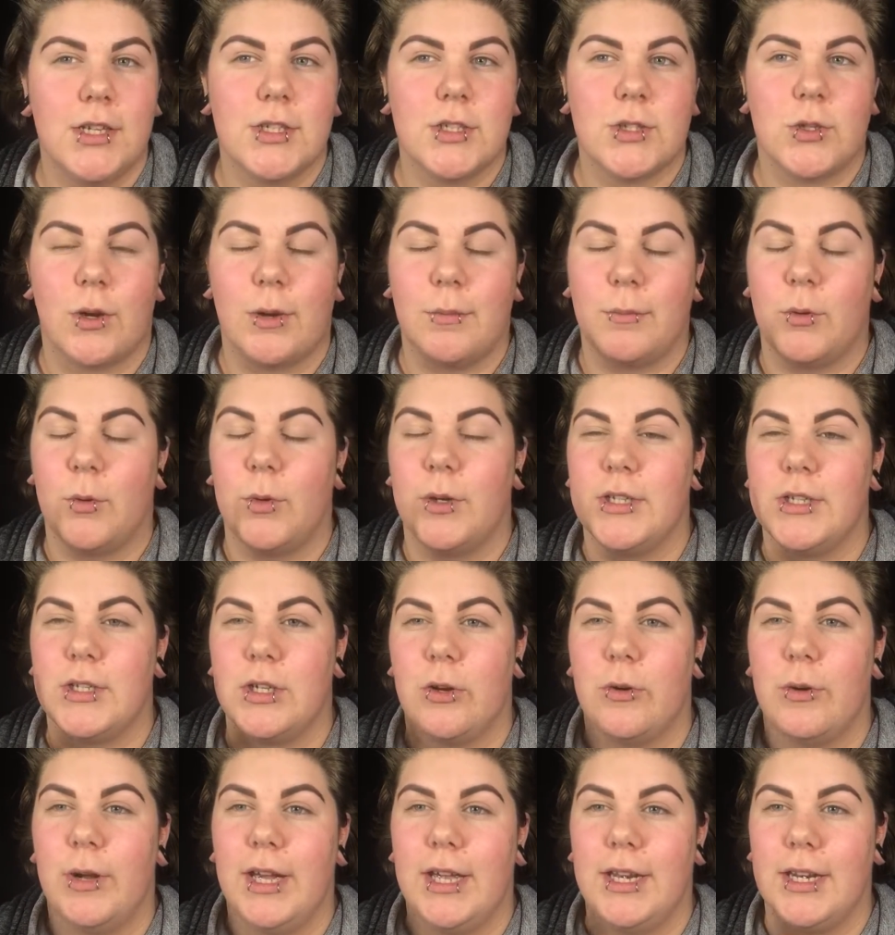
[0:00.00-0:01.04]
So I'm going to
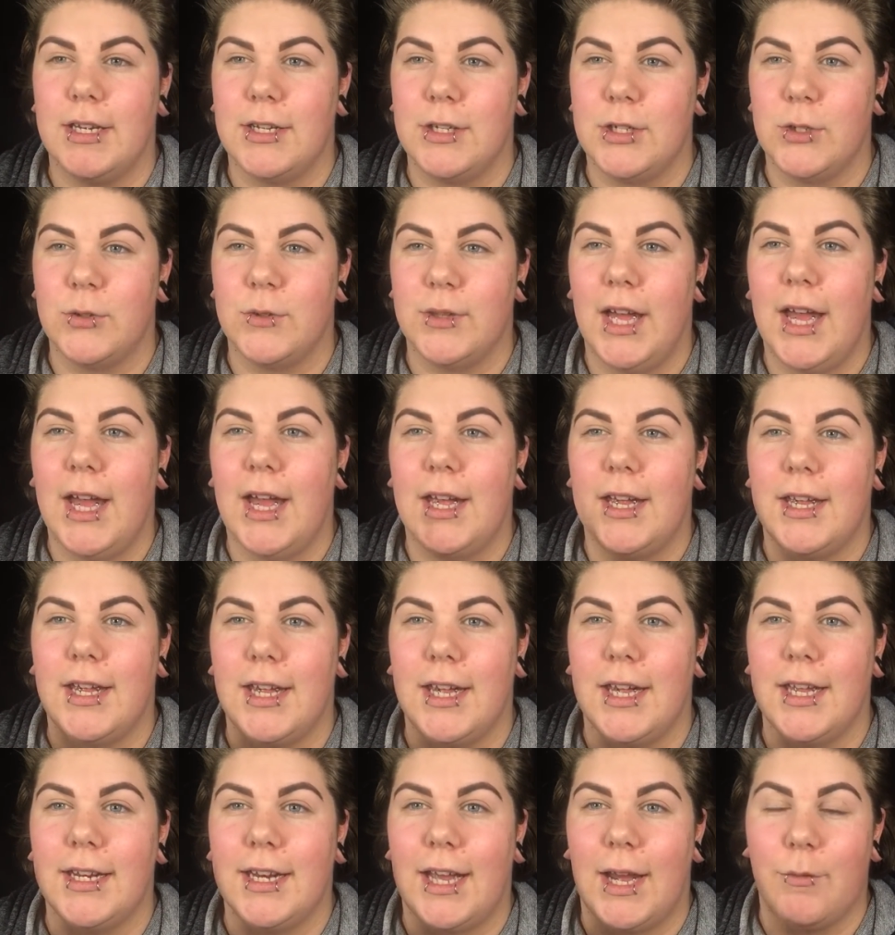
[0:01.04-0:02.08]
go ahead and do that,
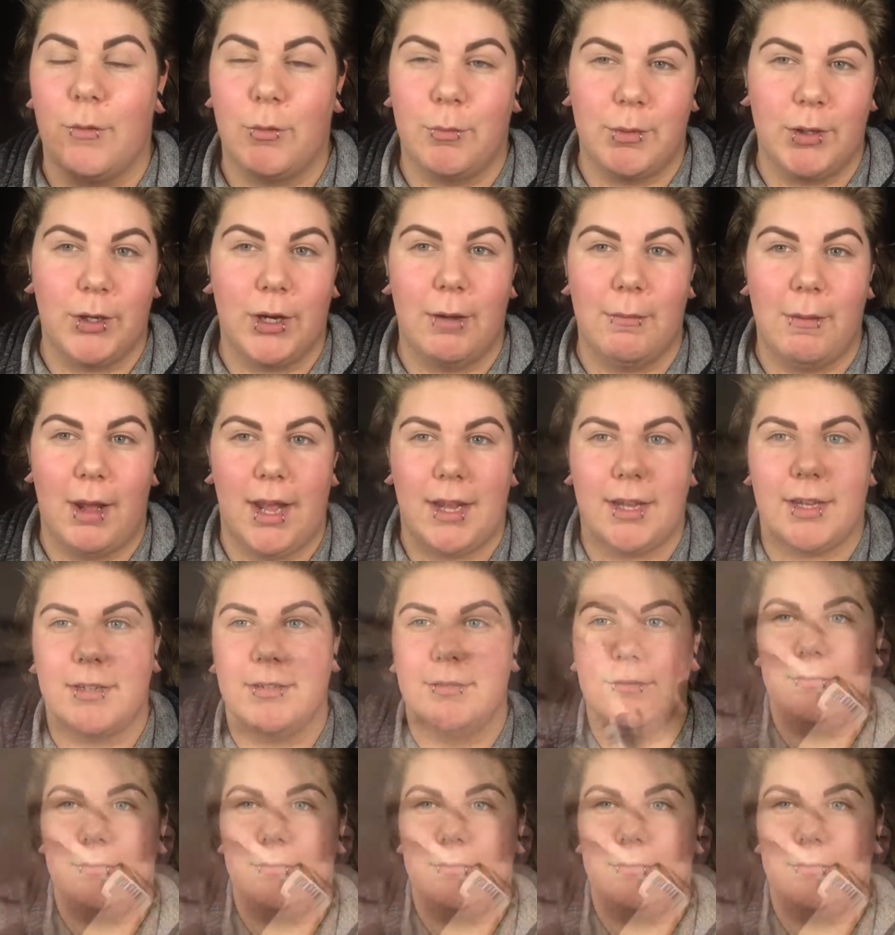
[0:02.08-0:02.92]
and I will be right back.